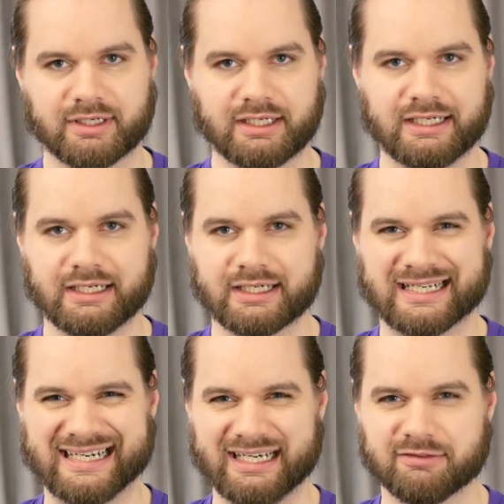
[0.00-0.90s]
but it
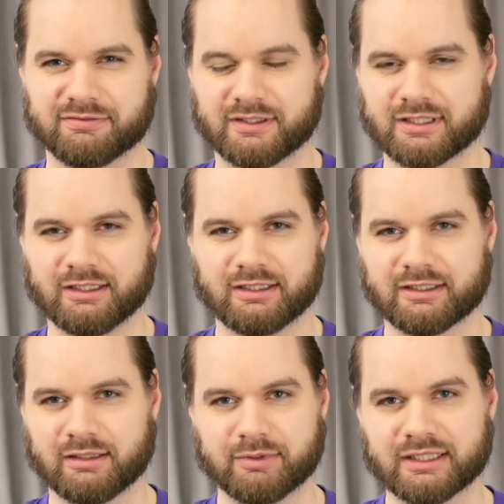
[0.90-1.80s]
kind of felt a
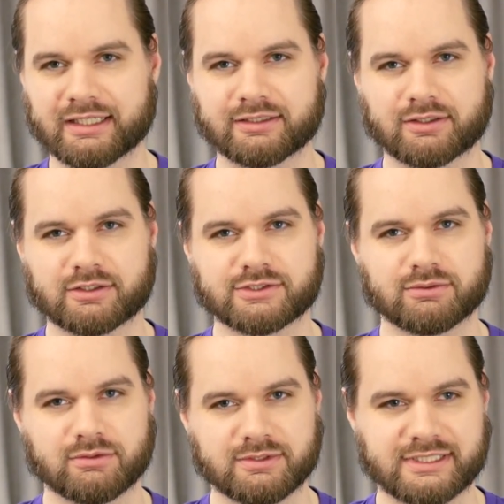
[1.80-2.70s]
little bit like Dark
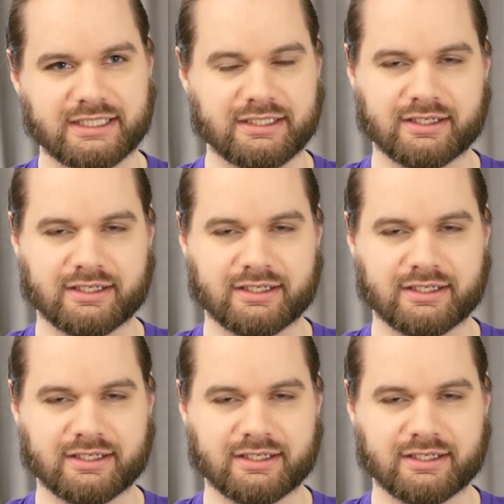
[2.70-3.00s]
Souls-y,